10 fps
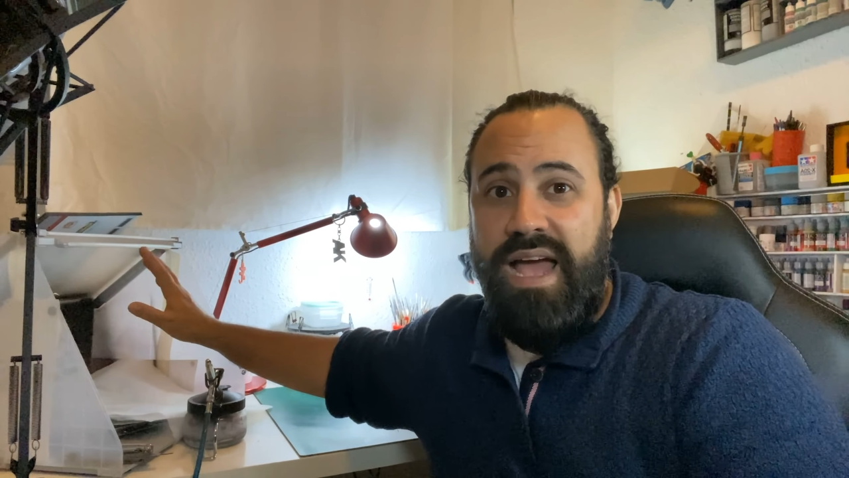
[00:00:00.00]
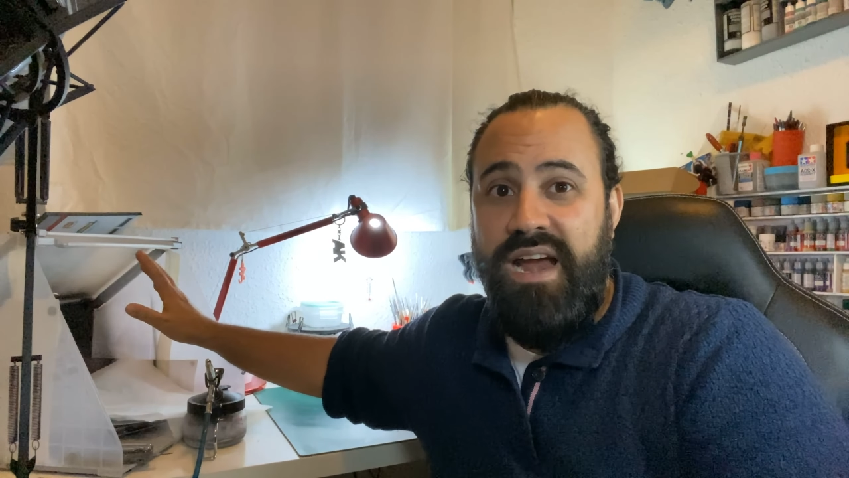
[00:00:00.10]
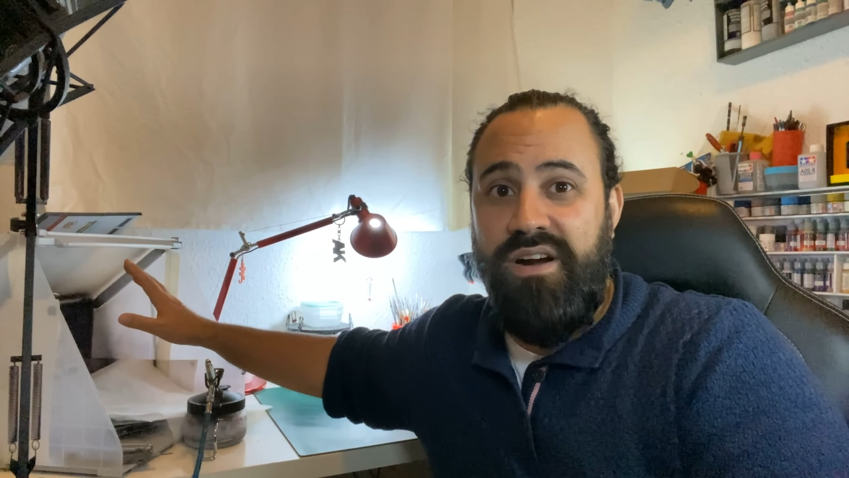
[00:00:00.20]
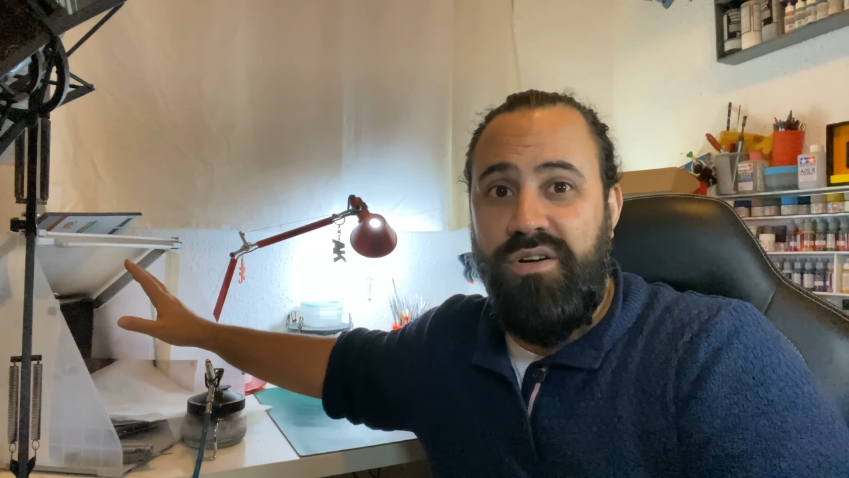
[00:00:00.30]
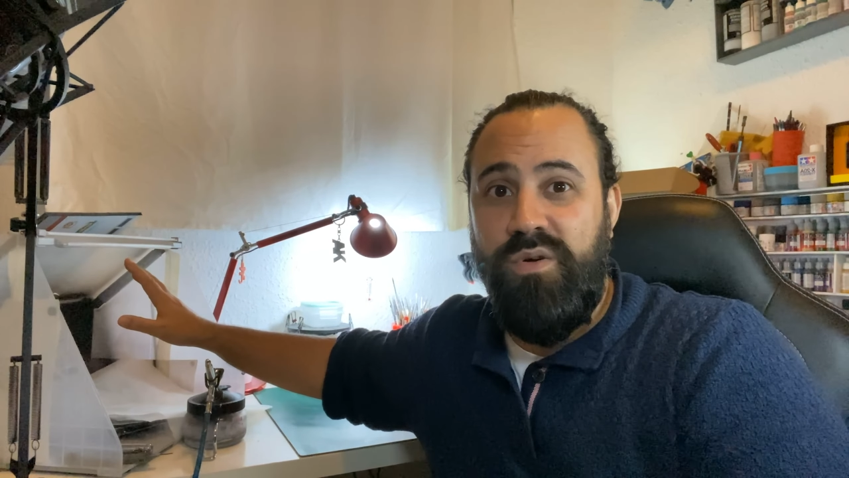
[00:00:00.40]

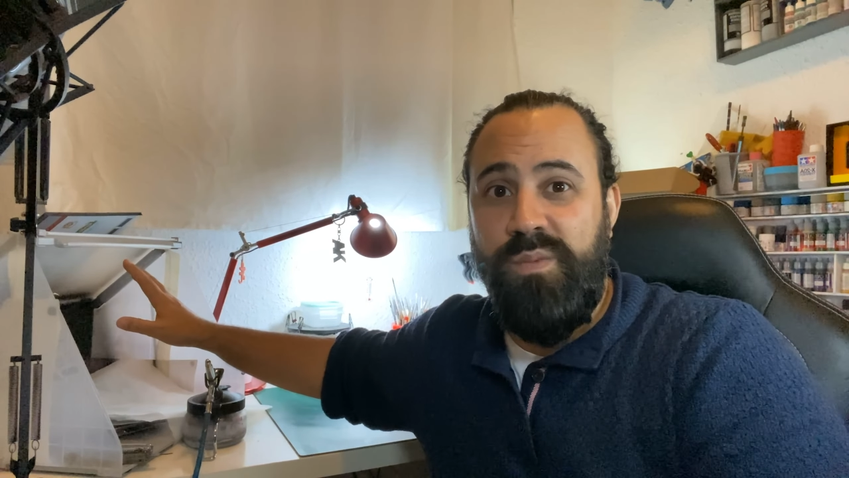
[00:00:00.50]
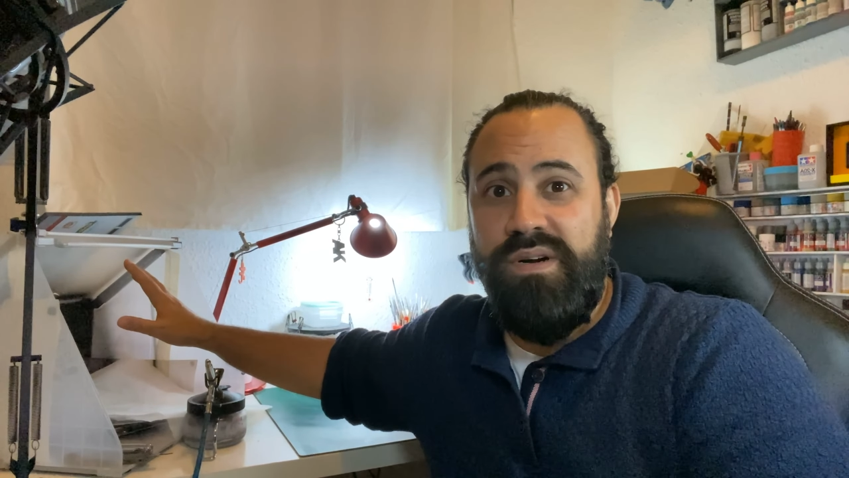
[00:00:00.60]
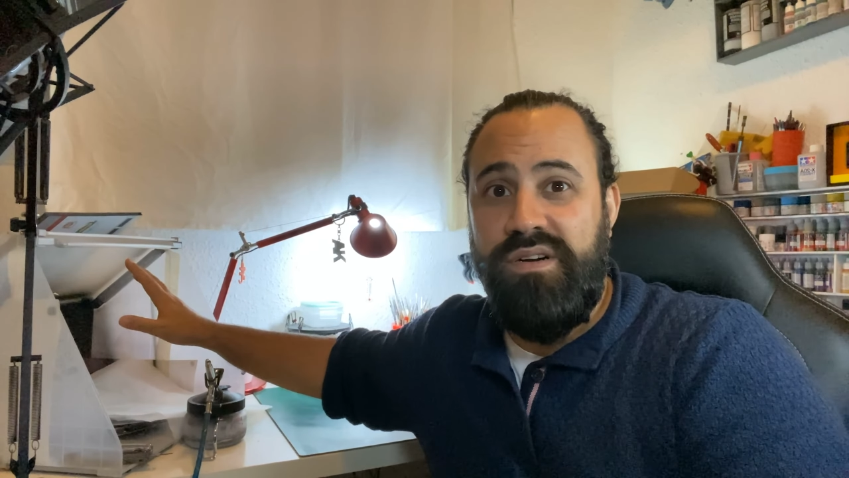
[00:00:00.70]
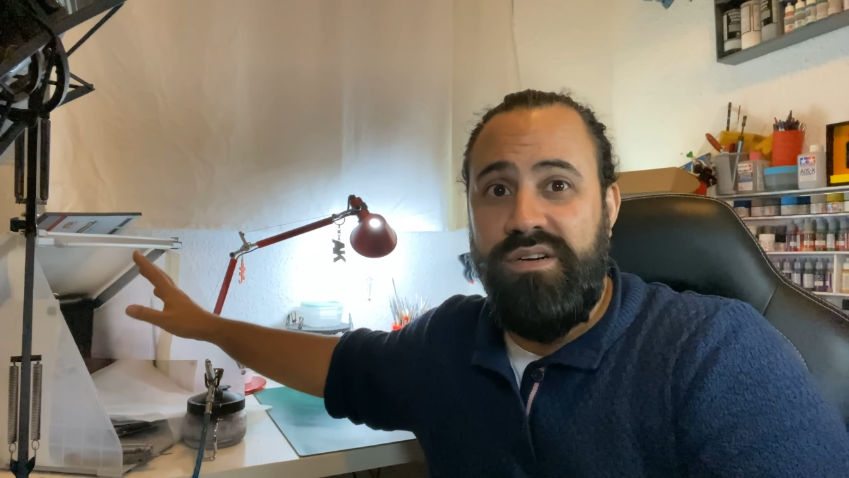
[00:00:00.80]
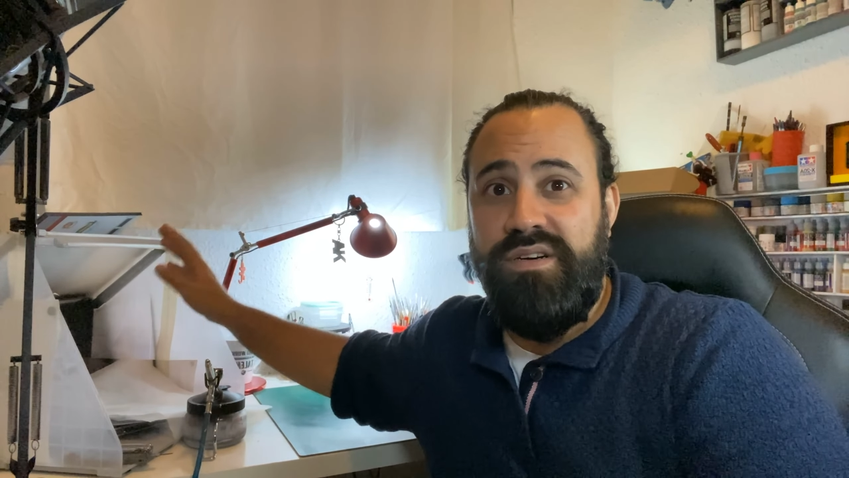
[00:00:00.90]
air
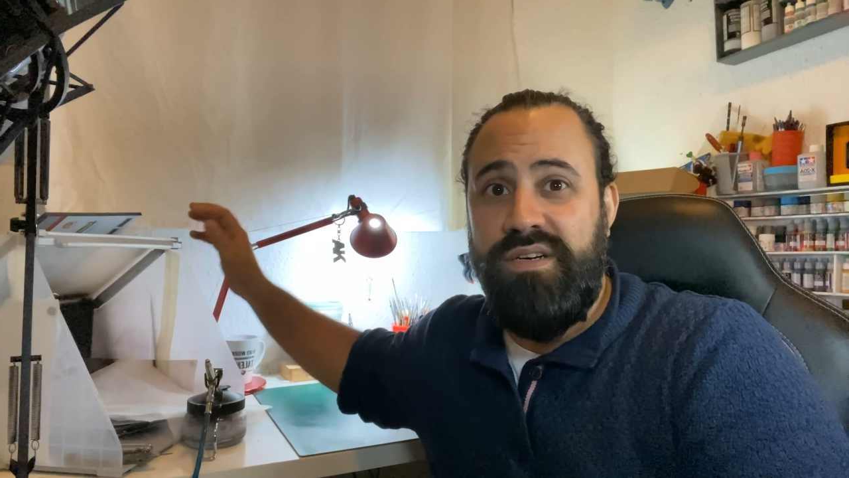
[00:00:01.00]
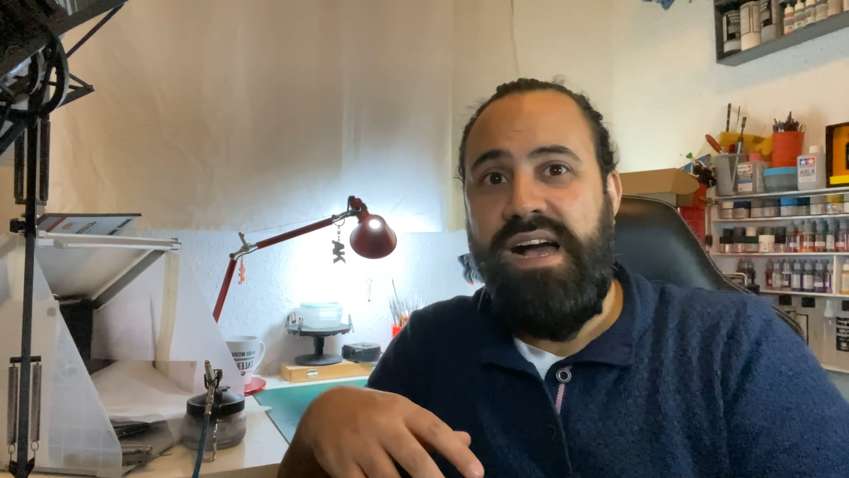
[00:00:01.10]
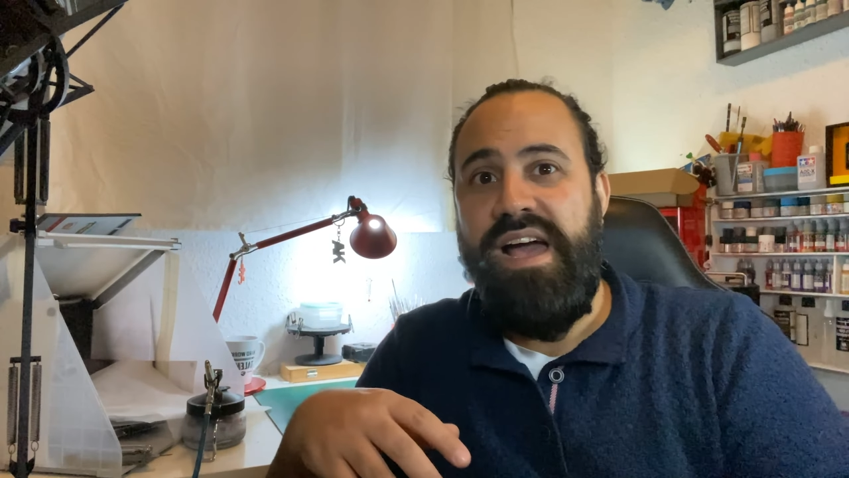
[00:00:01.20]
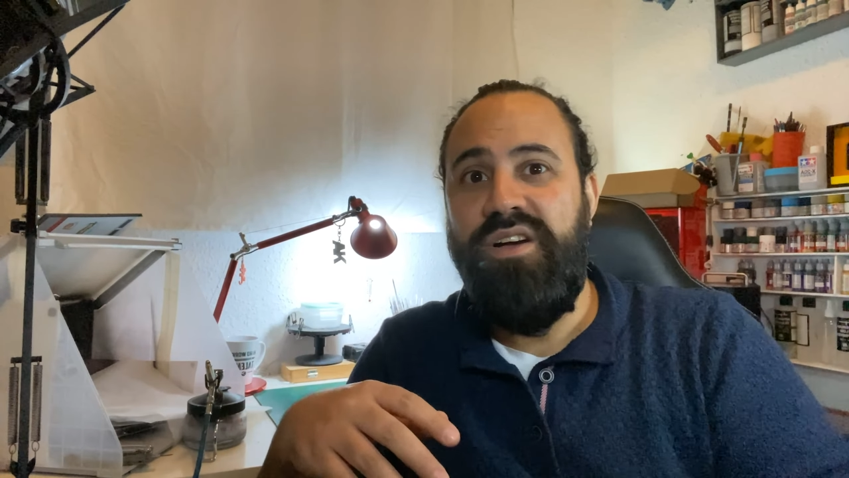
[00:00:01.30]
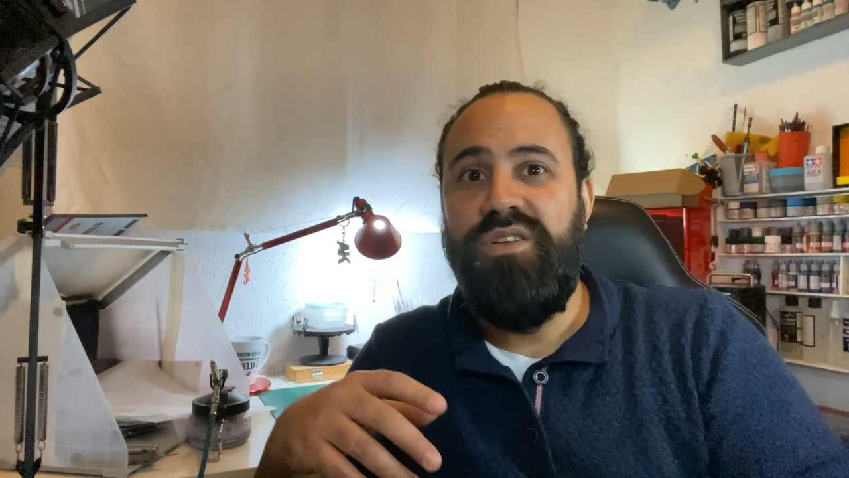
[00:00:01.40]
hoover.
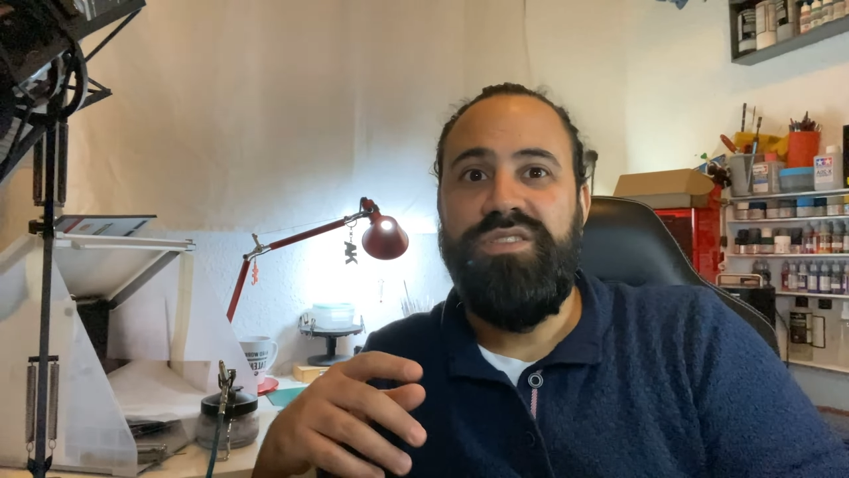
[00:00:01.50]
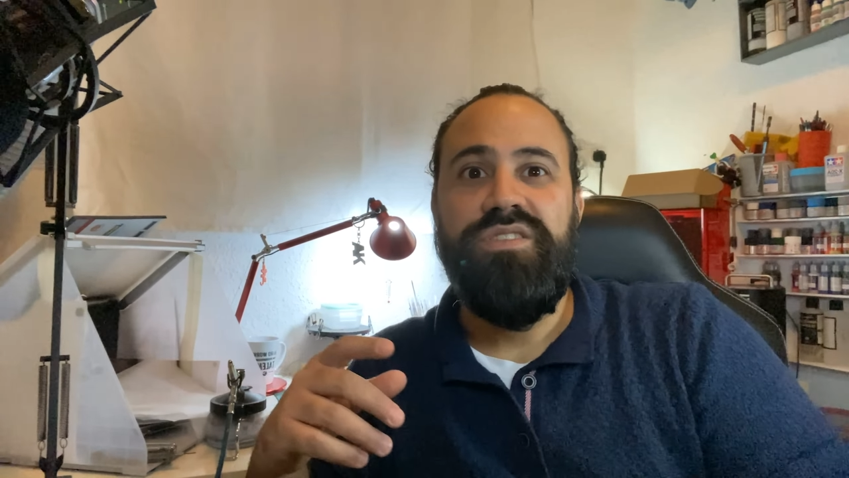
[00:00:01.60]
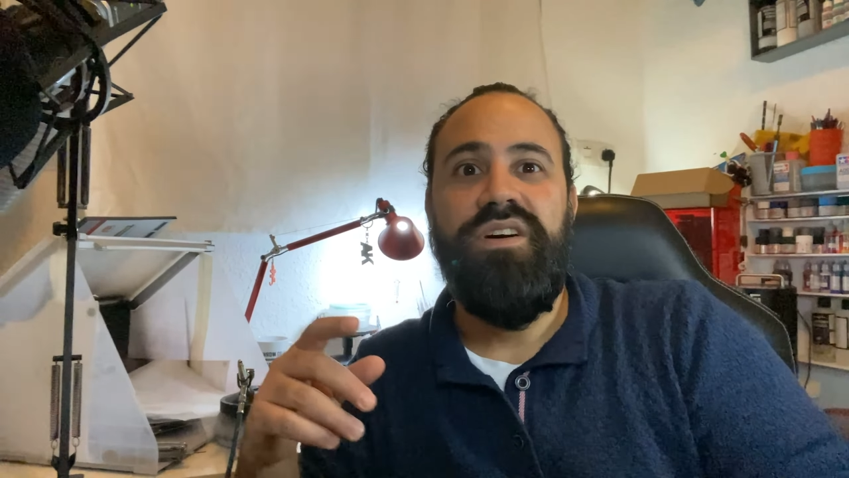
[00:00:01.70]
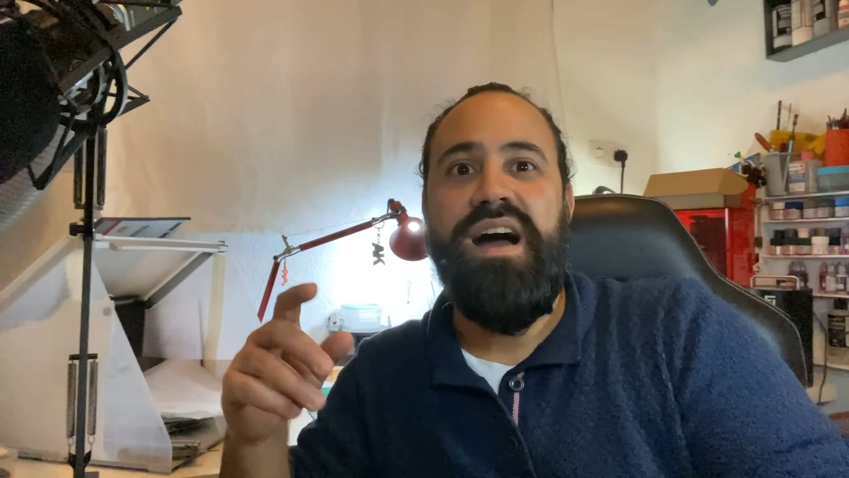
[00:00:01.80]
I also